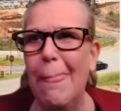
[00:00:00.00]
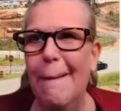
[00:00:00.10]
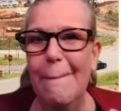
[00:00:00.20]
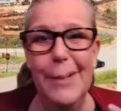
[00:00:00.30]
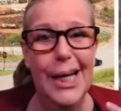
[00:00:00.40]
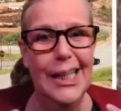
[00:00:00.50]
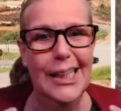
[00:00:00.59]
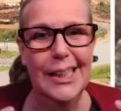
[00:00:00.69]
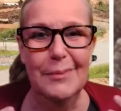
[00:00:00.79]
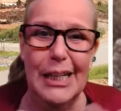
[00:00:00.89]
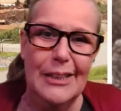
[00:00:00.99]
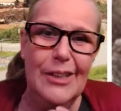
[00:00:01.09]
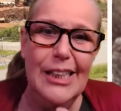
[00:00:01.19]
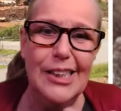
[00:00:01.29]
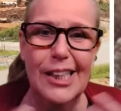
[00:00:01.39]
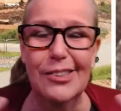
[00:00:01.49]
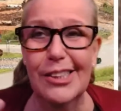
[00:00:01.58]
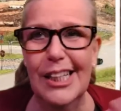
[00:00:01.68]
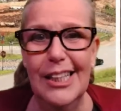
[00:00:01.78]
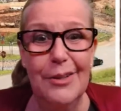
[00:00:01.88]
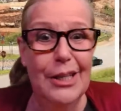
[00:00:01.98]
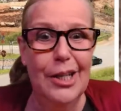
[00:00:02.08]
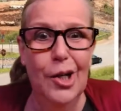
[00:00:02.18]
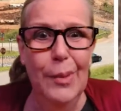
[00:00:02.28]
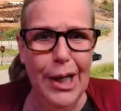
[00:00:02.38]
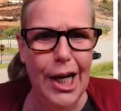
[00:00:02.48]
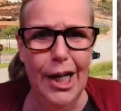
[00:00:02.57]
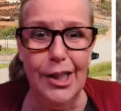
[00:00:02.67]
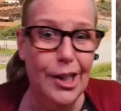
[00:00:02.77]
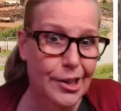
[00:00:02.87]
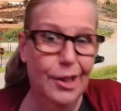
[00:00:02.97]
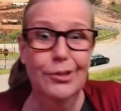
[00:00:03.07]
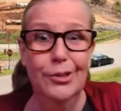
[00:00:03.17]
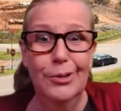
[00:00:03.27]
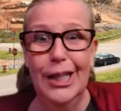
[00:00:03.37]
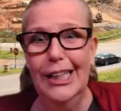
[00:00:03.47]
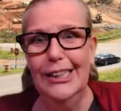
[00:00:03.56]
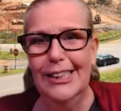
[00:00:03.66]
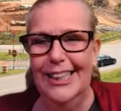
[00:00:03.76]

But my grandchild is eight. I'm thinking, oh my God, don't do what I did.